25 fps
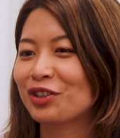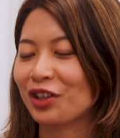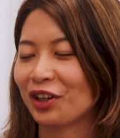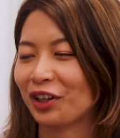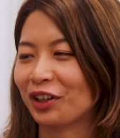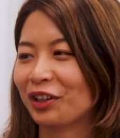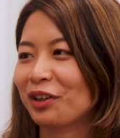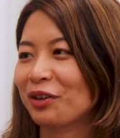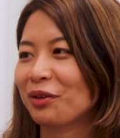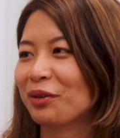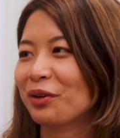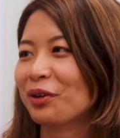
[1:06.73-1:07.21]

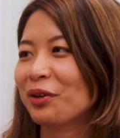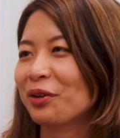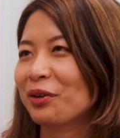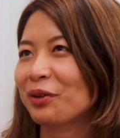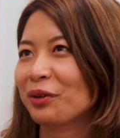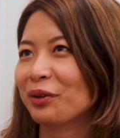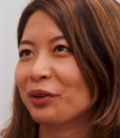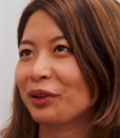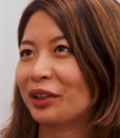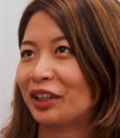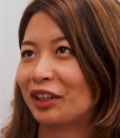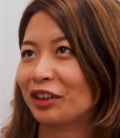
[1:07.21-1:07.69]

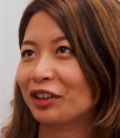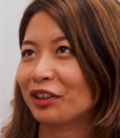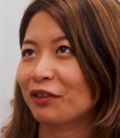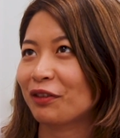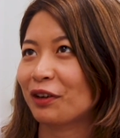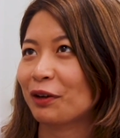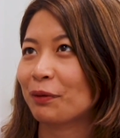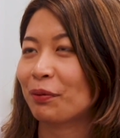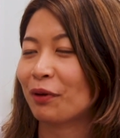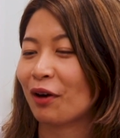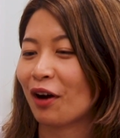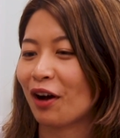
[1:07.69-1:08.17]
general
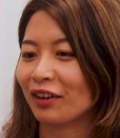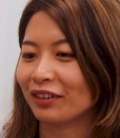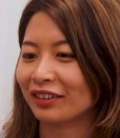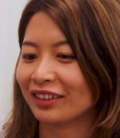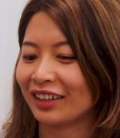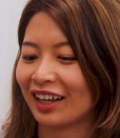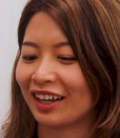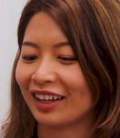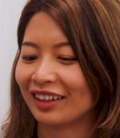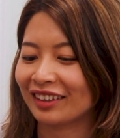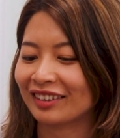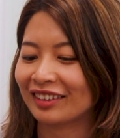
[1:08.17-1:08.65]
interview
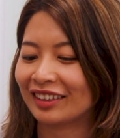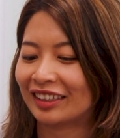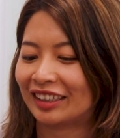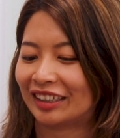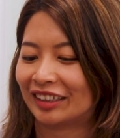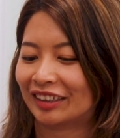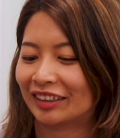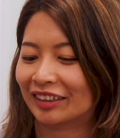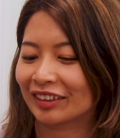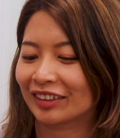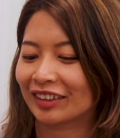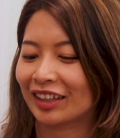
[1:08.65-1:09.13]
process
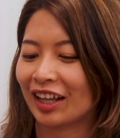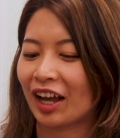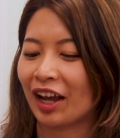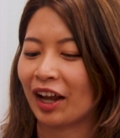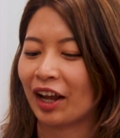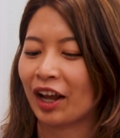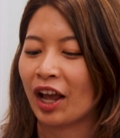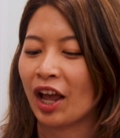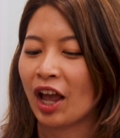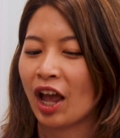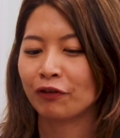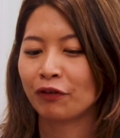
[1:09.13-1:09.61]
is like